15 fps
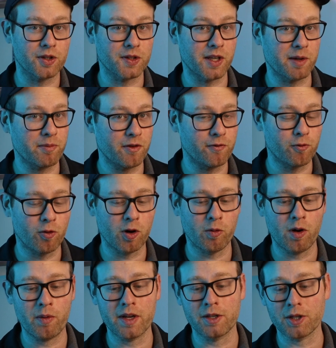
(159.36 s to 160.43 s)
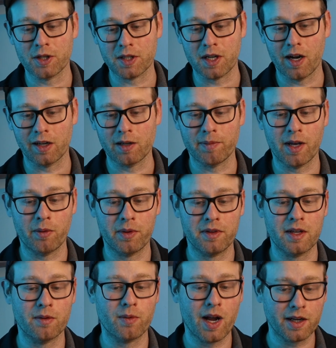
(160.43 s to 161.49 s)
Just like before, what we just talked about with
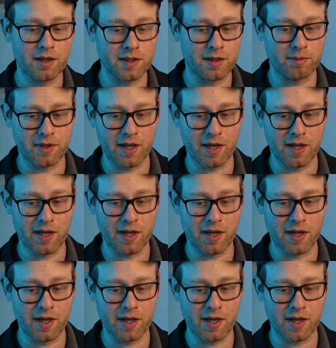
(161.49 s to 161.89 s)
the rectus